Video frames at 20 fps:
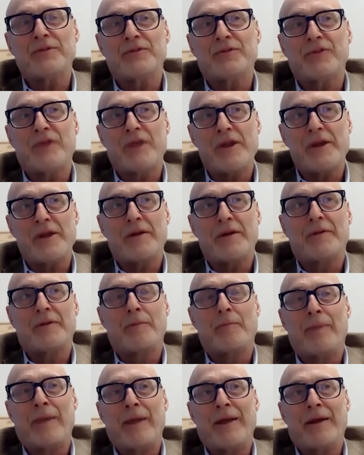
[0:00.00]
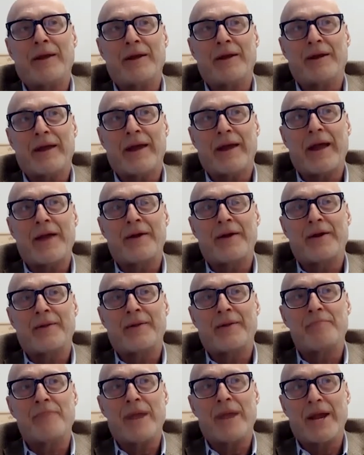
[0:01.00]
mistake the Bank of
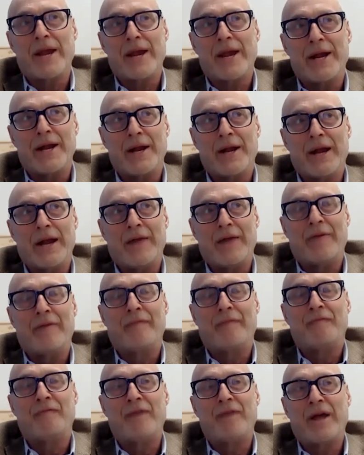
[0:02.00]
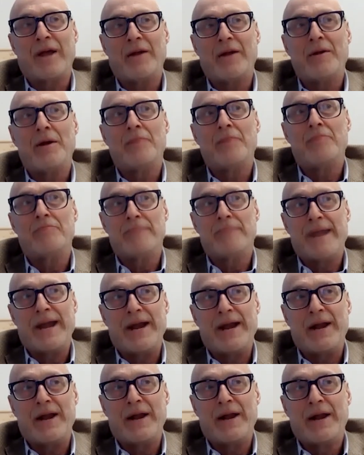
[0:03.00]
Canada made and the Fed
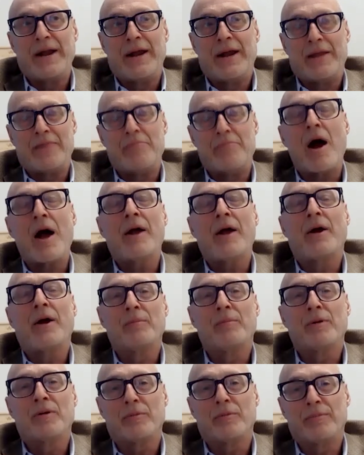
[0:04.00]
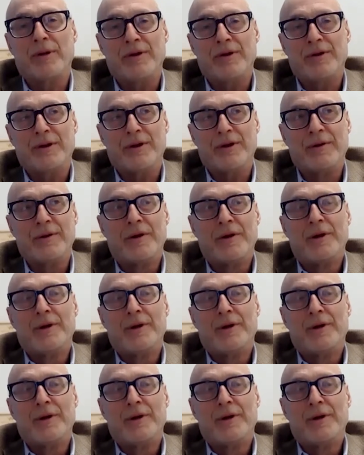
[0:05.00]
made, in my humble opinion.